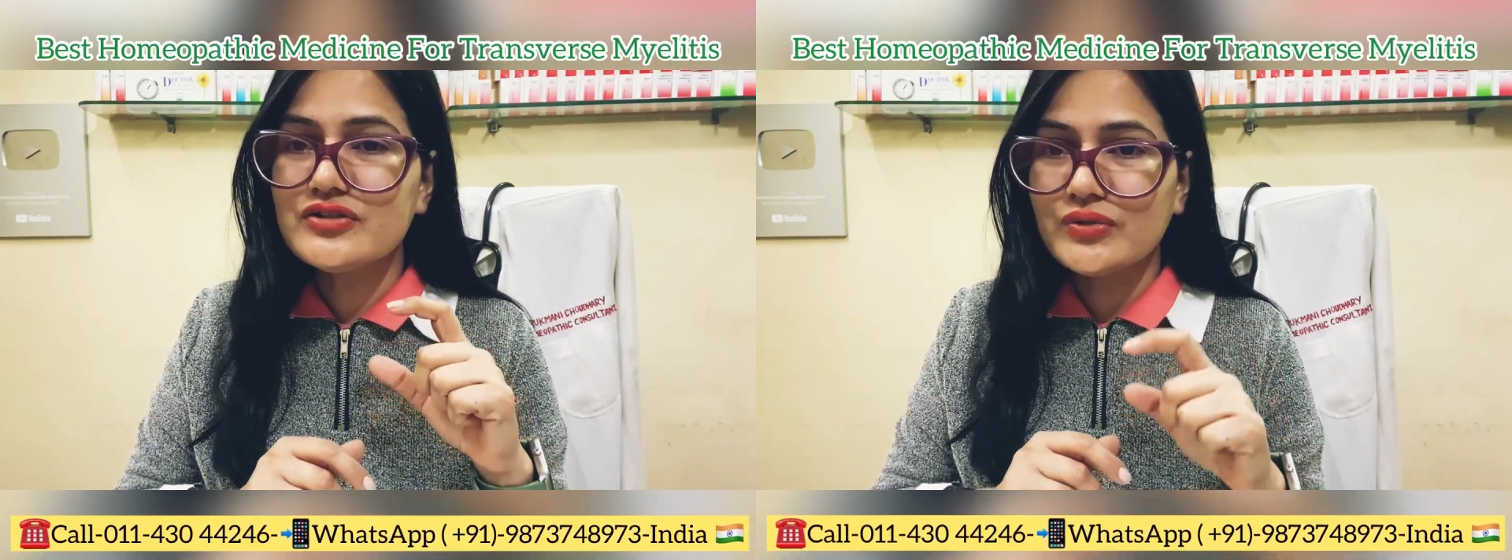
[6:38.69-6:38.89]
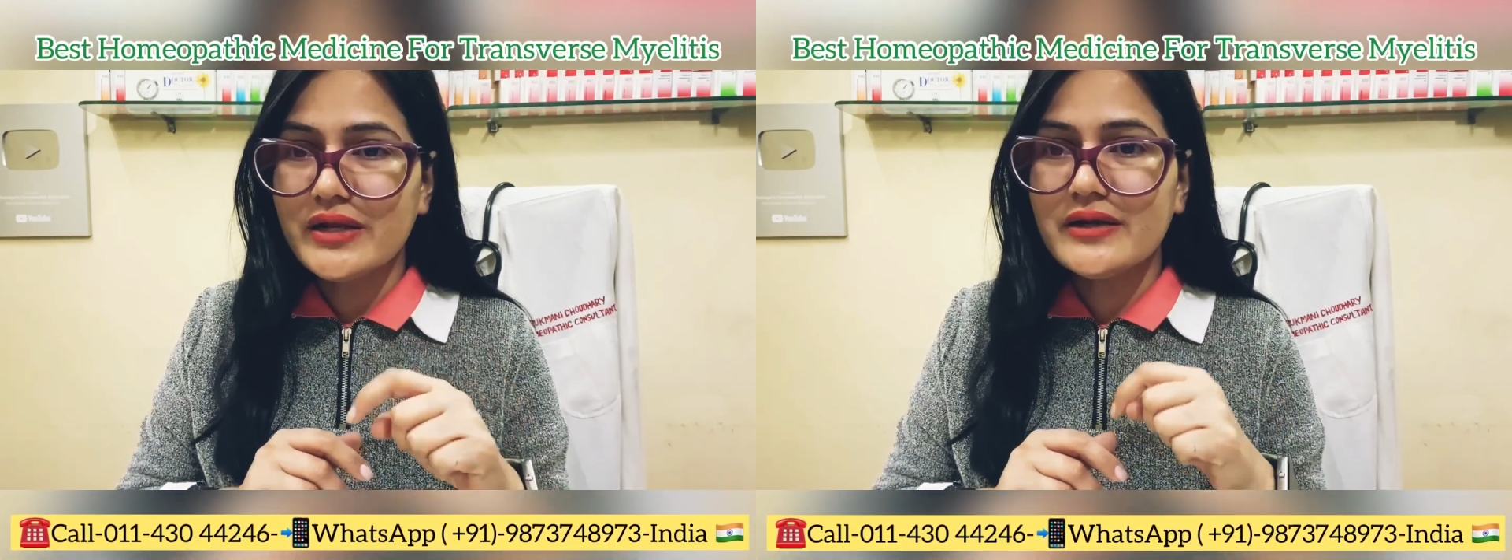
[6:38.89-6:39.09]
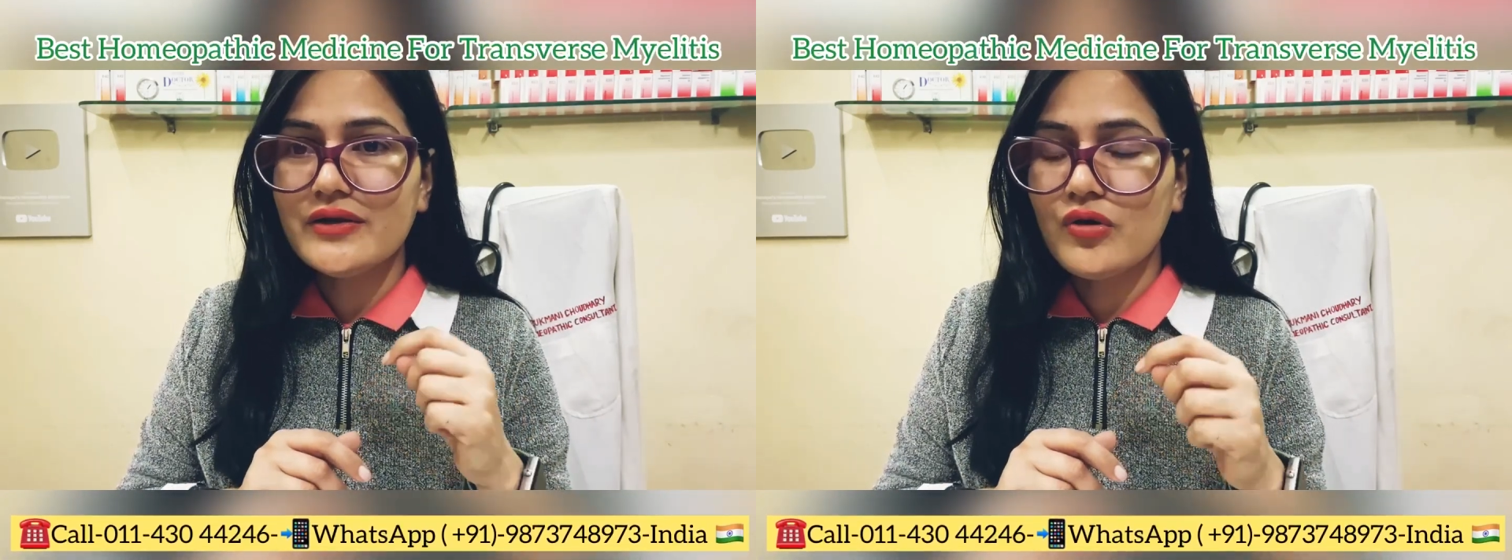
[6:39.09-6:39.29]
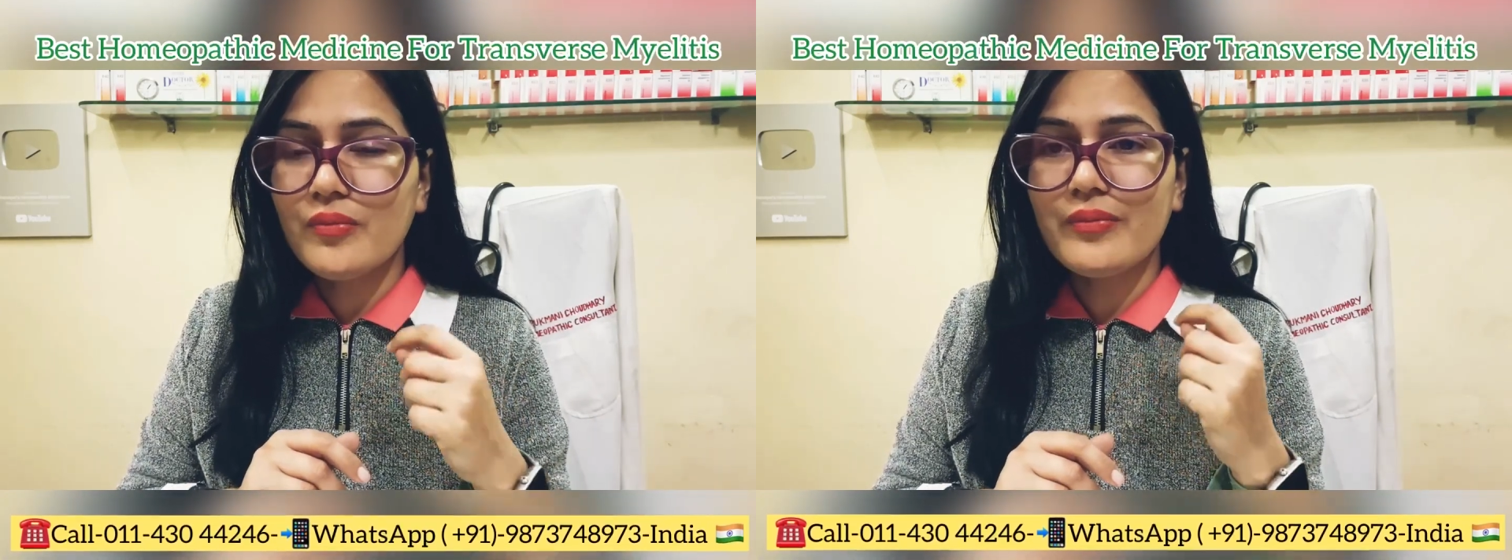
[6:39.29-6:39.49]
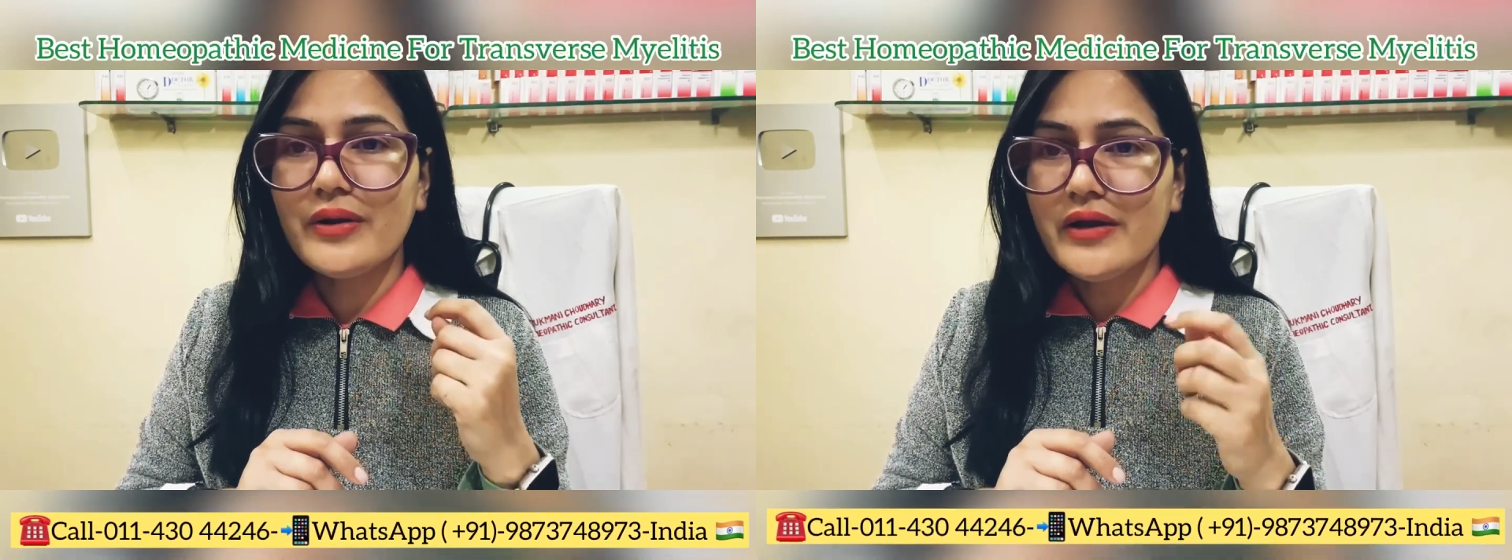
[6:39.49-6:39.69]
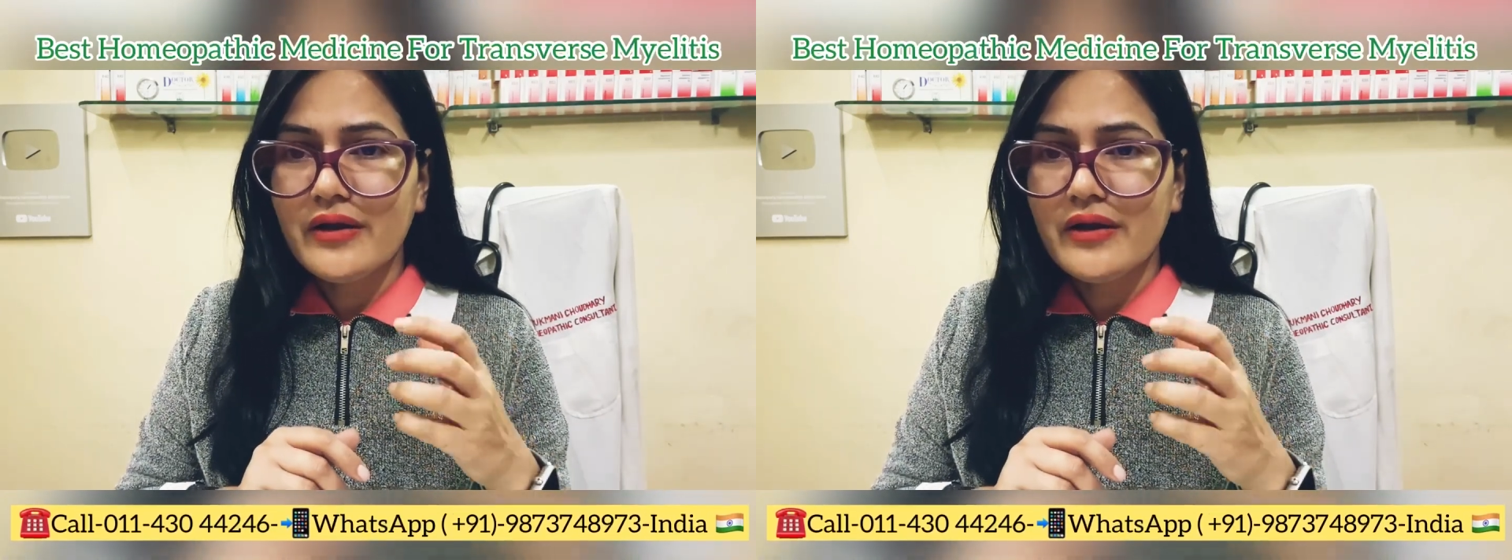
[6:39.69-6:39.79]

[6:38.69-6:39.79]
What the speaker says: so that you,